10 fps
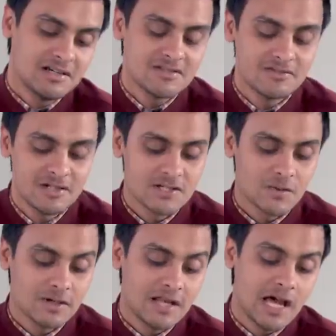is good as
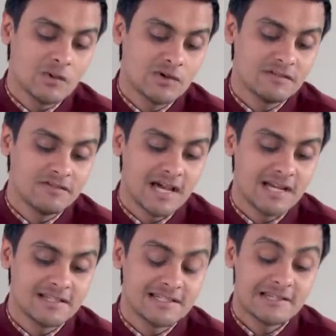well. I would have
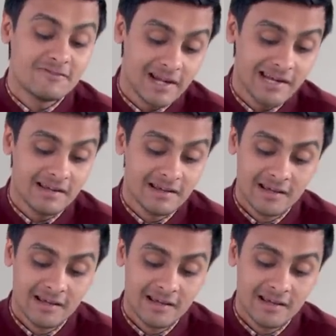liked it in red.